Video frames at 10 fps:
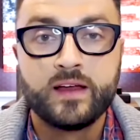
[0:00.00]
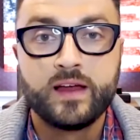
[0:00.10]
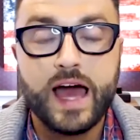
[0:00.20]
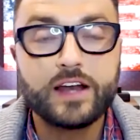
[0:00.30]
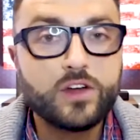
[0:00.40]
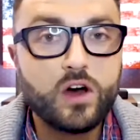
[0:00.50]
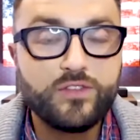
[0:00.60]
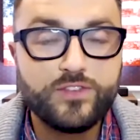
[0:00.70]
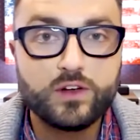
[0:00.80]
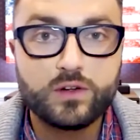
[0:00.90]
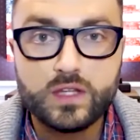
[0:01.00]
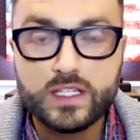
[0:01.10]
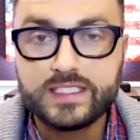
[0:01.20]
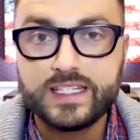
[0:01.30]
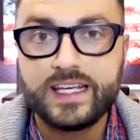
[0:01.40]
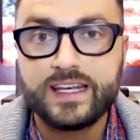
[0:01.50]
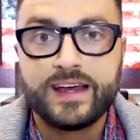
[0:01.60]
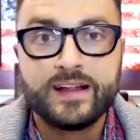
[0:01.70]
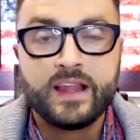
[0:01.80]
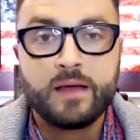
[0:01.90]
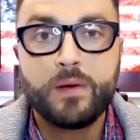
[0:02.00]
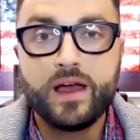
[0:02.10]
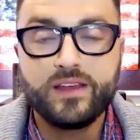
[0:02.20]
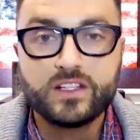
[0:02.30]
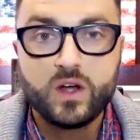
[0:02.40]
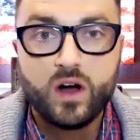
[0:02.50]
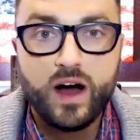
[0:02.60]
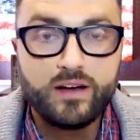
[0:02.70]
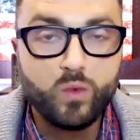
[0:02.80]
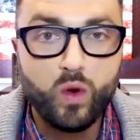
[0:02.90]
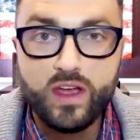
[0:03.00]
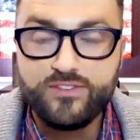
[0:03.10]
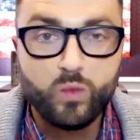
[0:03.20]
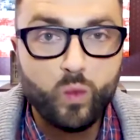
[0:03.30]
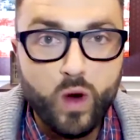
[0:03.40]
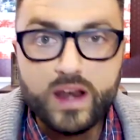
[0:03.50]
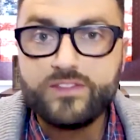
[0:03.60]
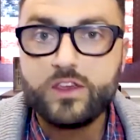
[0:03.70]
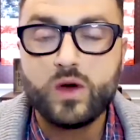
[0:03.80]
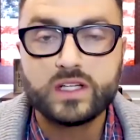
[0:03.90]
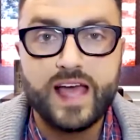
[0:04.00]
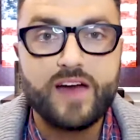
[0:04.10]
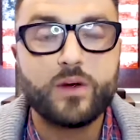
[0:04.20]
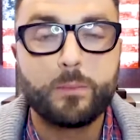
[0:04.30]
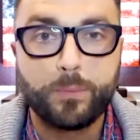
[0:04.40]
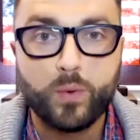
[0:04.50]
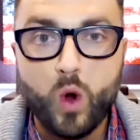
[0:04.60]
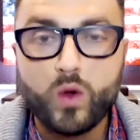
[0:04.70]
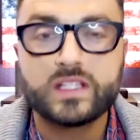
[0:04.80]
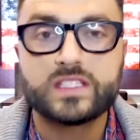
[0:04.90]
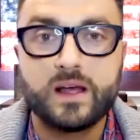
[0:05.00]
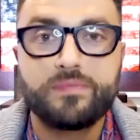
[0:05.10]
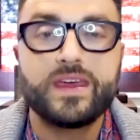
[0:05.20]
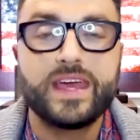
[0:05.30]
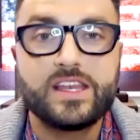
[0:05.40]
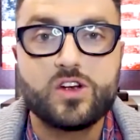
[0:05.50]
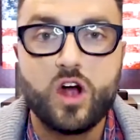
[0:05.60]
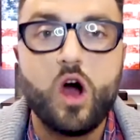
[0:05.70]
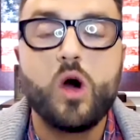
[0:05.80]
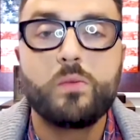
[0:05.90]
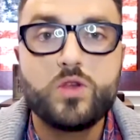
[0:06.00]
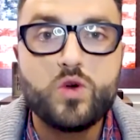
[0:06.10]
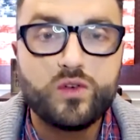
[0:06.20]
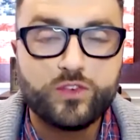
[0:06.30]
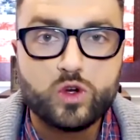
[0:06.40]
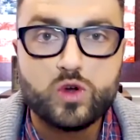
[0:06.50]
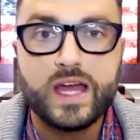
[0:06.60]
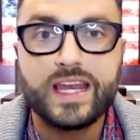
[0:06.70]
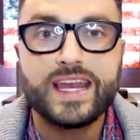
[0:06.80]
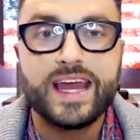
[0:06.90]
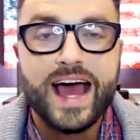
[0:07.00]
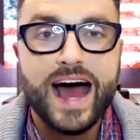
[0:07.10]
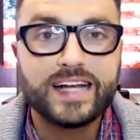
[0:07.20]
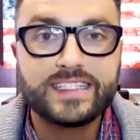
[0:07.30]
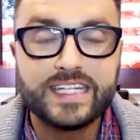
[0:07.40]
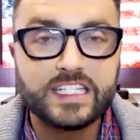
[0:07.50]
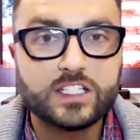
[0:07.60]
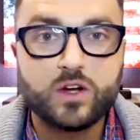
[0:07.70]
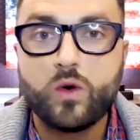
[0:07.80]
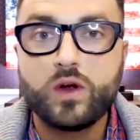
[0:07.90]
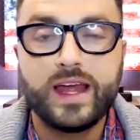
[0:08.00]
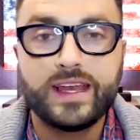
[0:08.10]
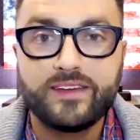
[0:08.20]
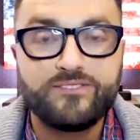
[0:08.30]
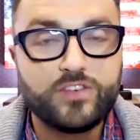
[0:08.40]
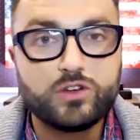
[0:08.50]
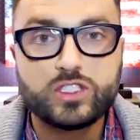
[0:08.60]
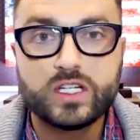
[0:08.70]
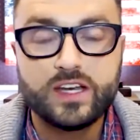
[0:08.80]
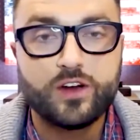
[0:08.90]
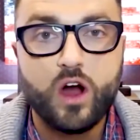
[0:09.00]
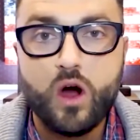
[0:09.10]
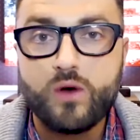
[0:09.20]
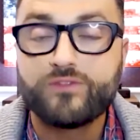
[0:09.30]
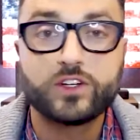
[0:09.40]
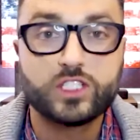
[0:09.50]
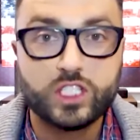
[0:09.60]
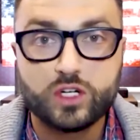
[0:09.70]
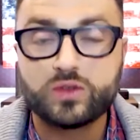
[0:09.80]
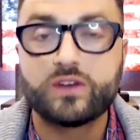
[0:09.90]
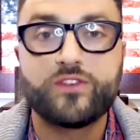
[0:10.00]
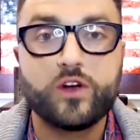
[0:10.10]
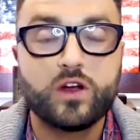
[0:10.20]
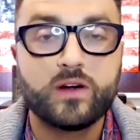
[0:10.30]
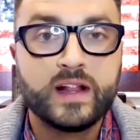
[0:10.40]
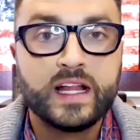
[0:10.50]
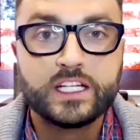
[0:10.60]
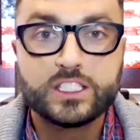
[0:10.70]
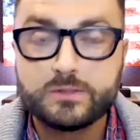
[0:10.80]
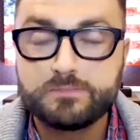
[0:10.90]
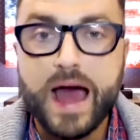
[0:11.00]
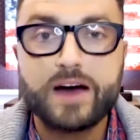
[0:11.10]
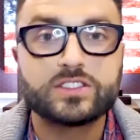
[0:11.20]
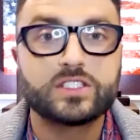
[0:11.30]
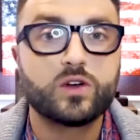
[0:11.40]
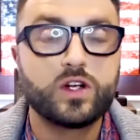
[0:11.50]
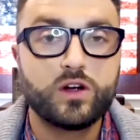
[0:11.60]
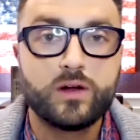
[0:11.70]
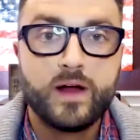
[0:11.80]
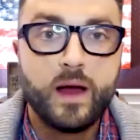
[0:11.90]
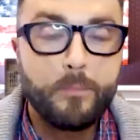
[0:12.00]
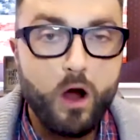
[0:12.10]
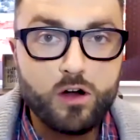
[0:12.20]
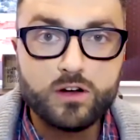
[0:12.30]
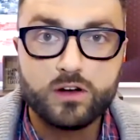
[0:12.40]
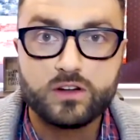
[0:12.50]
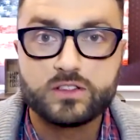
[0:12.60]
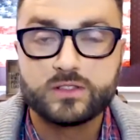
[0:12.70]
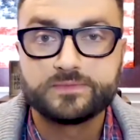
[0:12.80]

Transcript: I don't know if you're listening, but if one of you has ever broken something in your home, you have created a discord and confusion in your home for children, for your spouse or your partners.